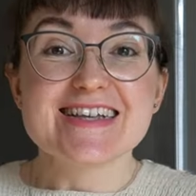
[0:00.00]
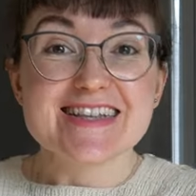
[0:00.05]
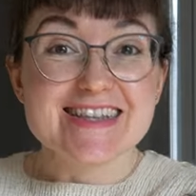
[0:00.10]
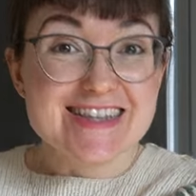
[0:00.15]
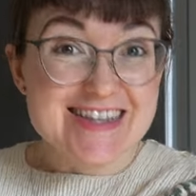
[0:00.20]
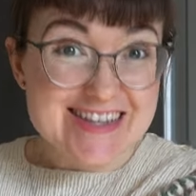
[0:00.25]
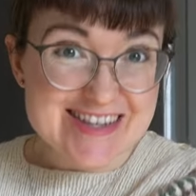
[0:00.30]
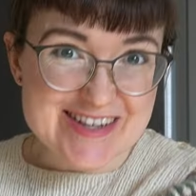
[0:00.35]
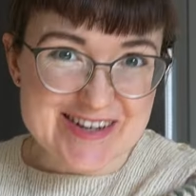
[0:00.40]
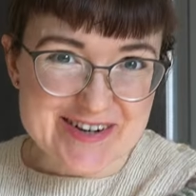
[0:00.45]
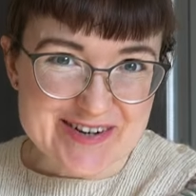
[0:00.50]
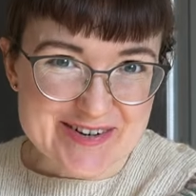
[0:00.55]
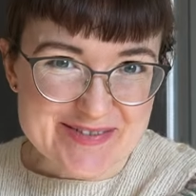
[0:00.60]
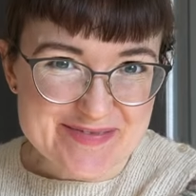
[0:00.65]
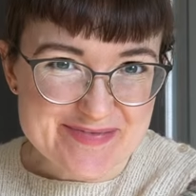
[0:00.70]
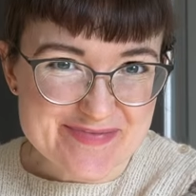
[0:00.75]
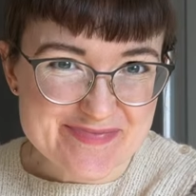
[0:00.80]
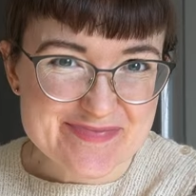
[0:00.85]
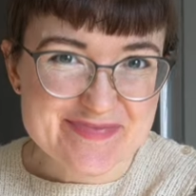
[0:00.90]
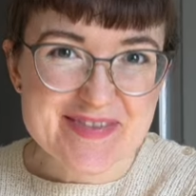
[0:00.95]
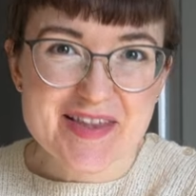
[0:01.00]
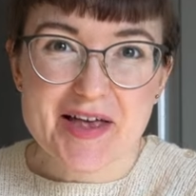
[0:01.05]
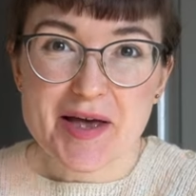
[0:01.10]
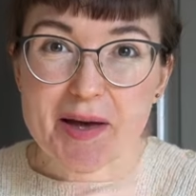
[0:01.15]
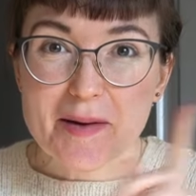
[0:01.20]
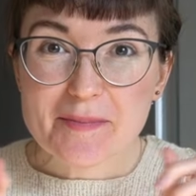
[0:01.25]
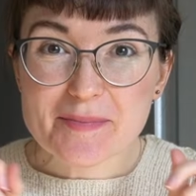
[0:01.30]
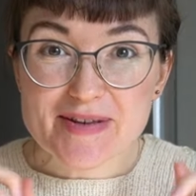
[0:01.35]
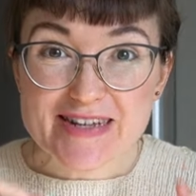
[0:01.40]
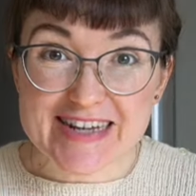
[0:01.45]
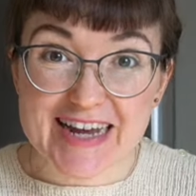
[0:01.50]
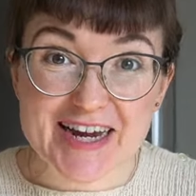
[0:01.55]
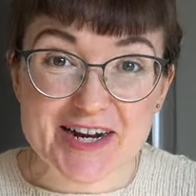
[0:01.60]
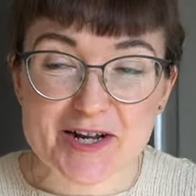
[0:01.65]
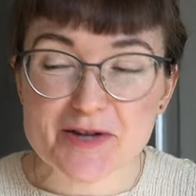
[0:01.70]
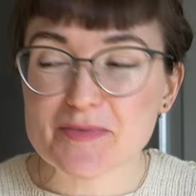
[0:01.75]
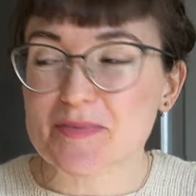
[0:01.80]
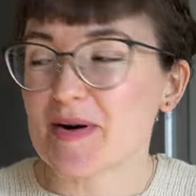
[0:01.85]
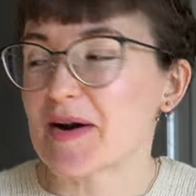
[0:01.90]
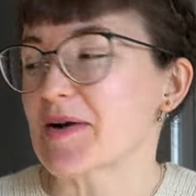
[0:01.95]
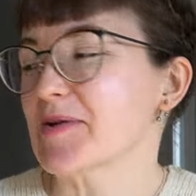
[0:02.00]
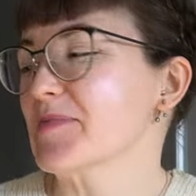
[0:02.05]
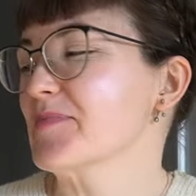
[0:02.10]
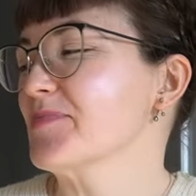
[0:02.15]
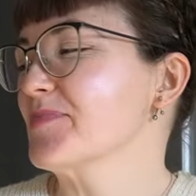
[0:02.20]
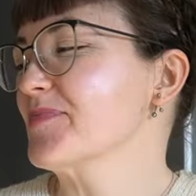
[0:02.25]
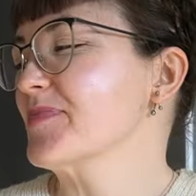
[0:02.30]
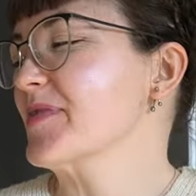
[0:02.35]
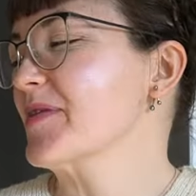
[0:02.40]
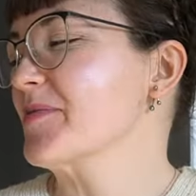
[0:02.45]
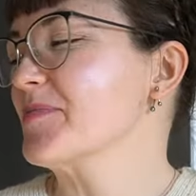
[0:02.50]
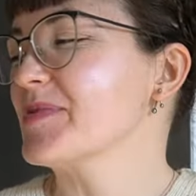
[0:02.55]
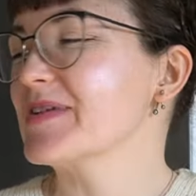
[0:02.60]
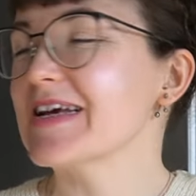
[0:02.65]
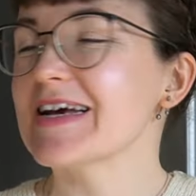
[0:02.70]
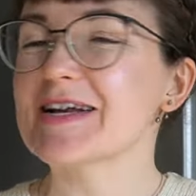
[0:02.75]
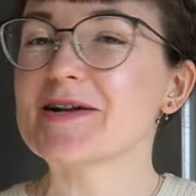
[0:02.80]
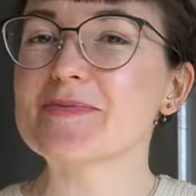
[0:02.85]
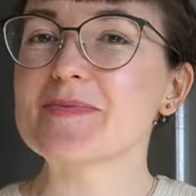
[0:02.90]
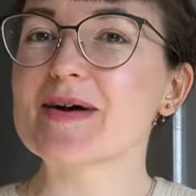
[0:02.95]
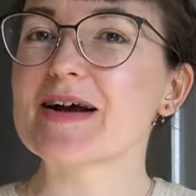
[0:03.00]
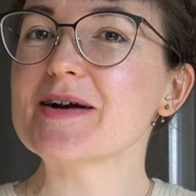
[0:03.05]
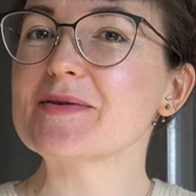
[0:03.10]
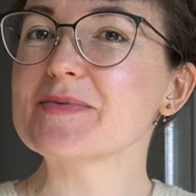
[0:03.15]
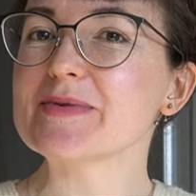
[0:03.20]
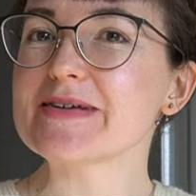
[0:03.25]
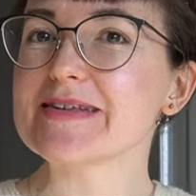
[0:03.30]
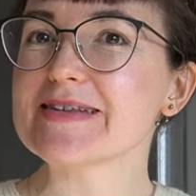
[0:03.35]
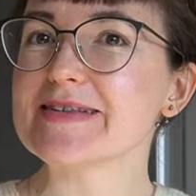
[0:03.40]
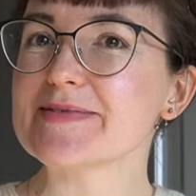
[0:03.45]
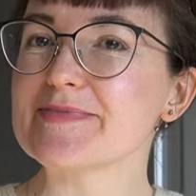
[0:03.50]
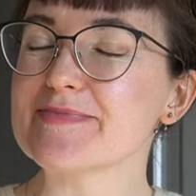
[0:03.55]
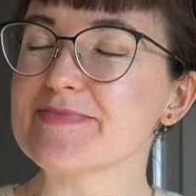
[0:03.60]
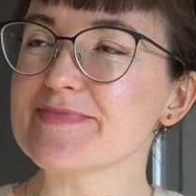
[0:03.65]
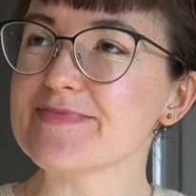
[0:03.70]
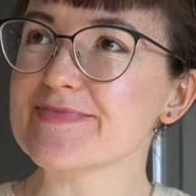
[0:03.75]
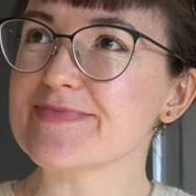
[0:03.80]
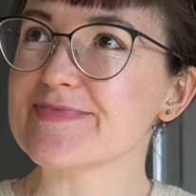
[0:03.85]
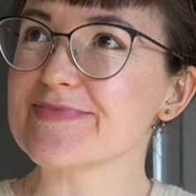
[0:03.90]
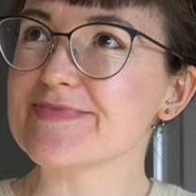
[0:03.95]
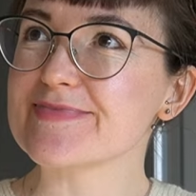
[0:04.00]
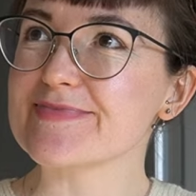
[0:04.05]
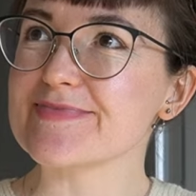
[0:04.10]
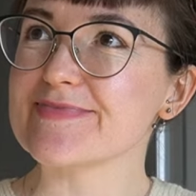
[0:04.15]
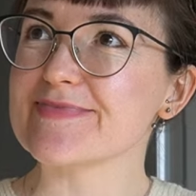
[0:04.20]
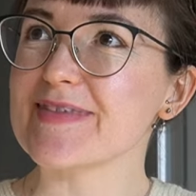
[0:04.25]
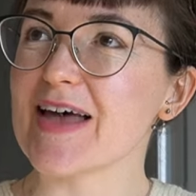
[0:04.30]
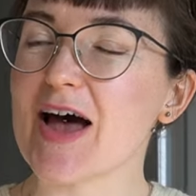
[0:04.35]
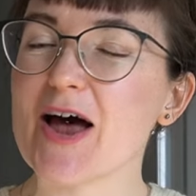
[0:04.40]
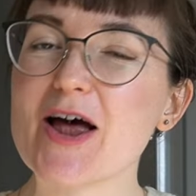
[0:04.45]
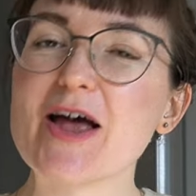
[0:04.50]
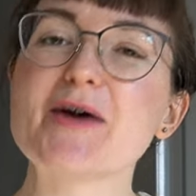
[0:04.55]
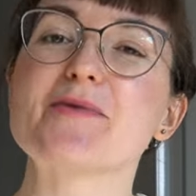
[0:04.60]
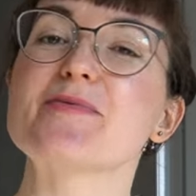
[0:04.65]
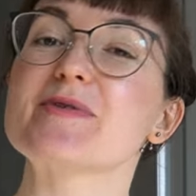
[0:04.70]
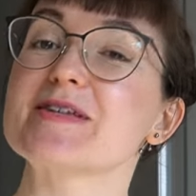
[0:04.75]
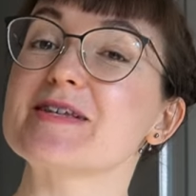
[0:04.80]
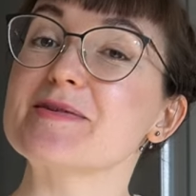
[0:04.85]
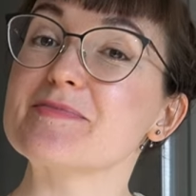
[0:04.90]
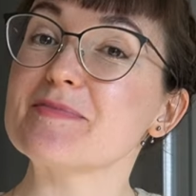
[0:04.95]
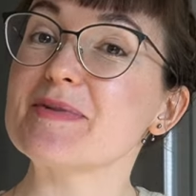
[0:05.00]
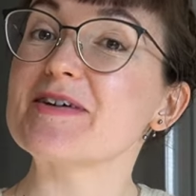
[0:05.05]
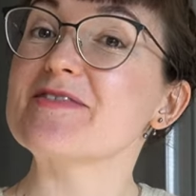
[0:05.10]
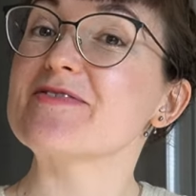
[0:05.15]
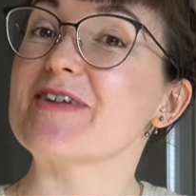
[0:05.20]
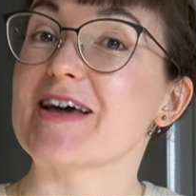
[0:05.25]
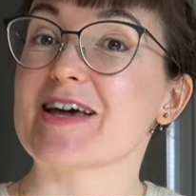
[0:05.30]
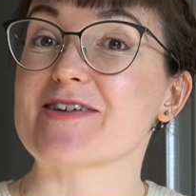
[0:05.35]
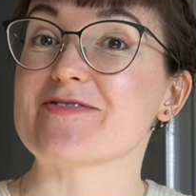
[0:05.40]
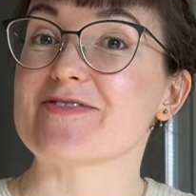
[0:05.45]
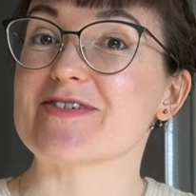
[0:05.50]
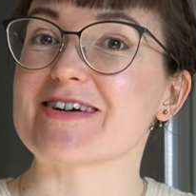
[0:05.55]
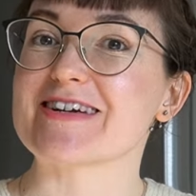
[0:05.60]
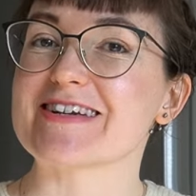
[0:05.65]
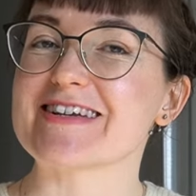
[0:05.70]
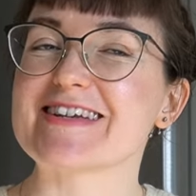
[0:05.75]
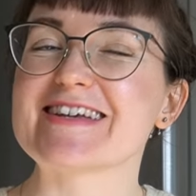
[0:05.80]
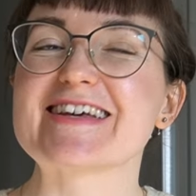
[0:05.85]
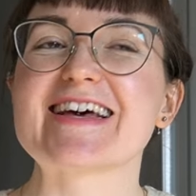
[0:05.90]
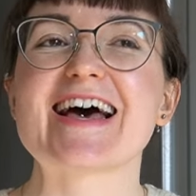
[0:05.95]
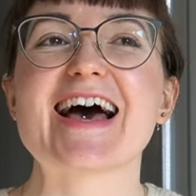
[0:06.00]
So, potato bread. Potato bread it wasn't my favorite.